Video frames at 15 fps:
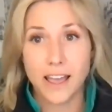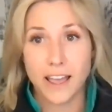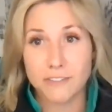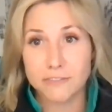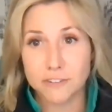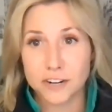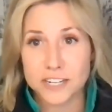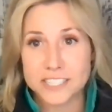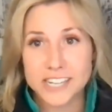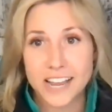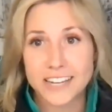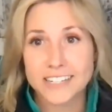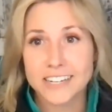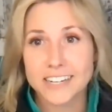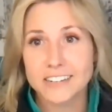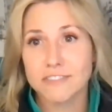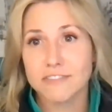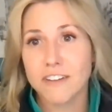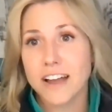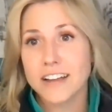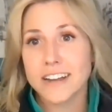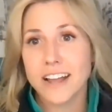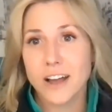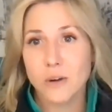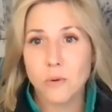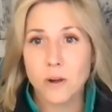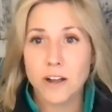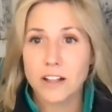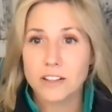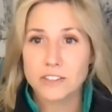every attendee and find out
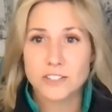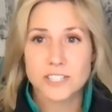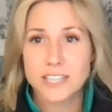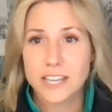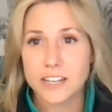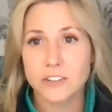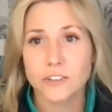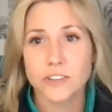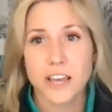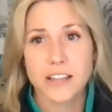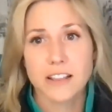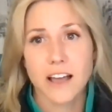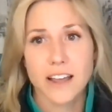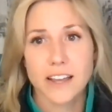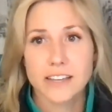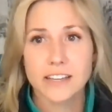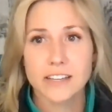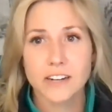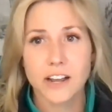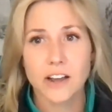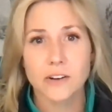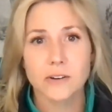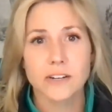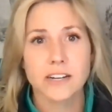what color Skittle they like, you know?